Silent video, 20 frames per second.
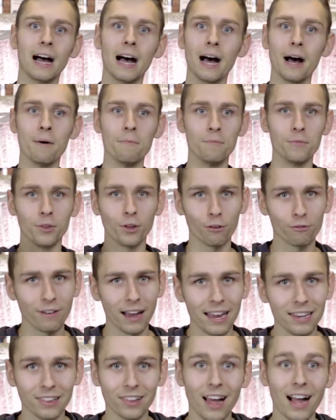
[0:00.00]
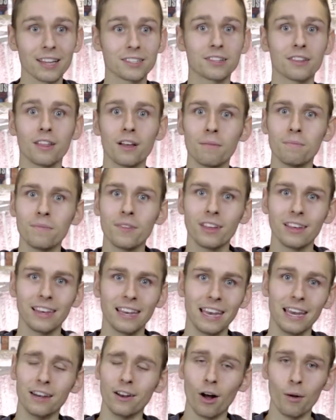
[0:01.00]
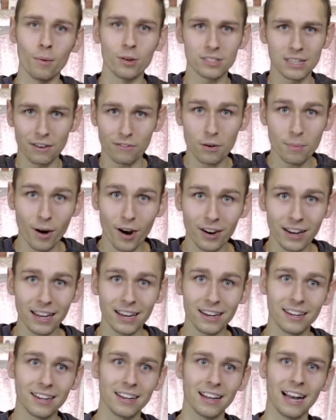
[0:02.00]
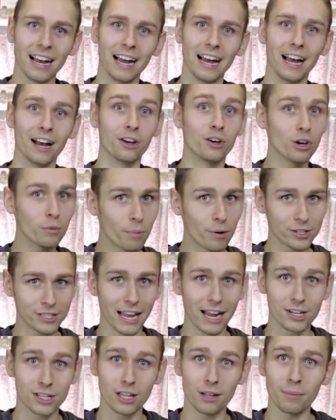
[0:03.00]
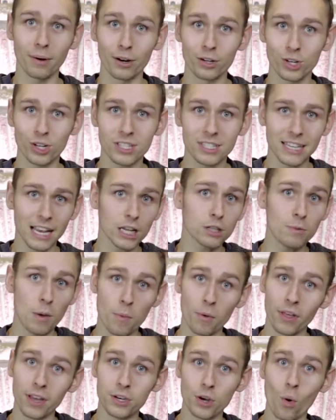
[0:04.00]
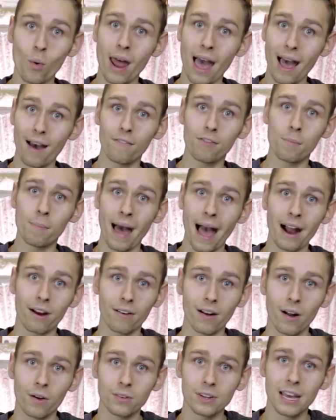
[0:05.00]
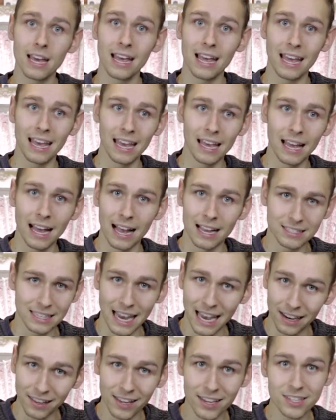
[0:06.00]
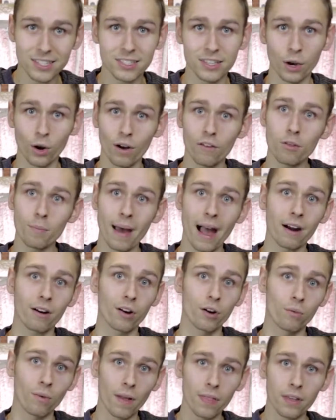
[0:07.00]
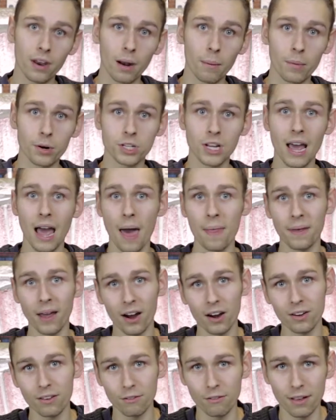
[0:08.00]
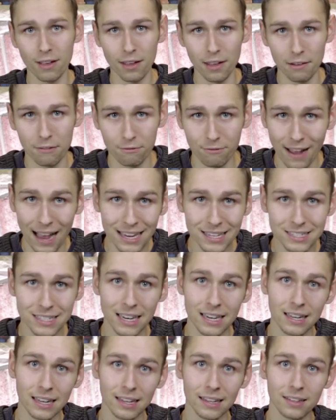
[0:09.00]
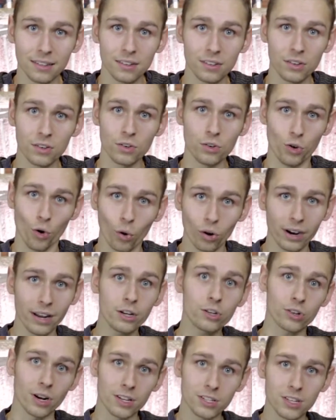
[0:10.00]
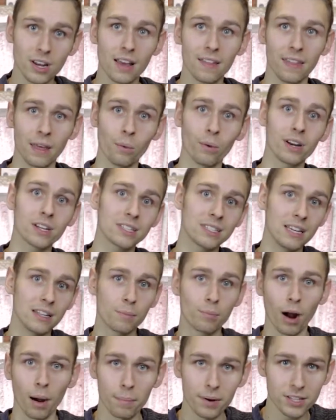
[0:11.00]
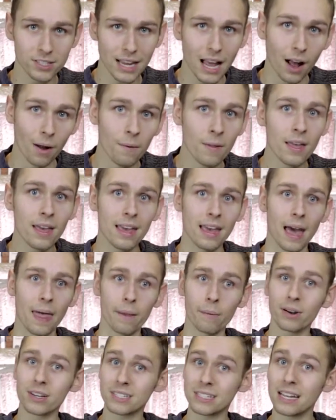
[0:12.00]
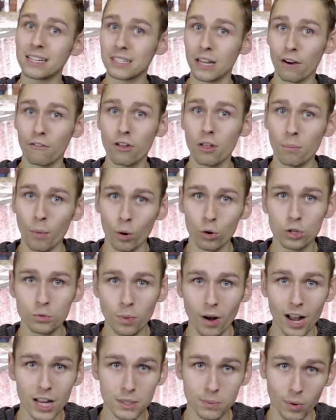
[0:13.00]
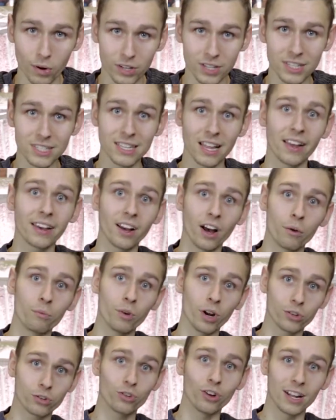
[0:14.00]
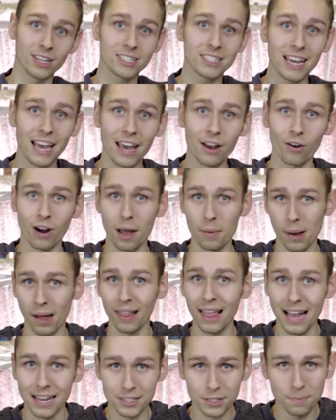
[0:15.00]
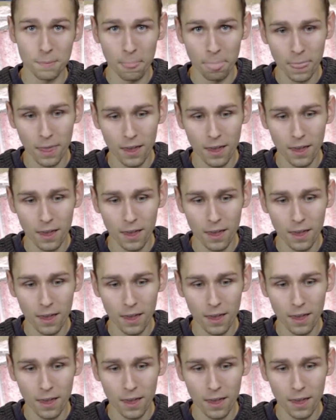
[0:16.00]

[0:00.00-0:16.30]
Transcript: Um, you'll find lots of them in almost every market. Uh, a good percentage of them are just salespeople. They don't have the background as analysts, they don't have the background to run the numbers, and they aren't invested in your interest. They want to see the property sell and they want to see it sell for the most possible because it's selling on realtor.ca or MLS.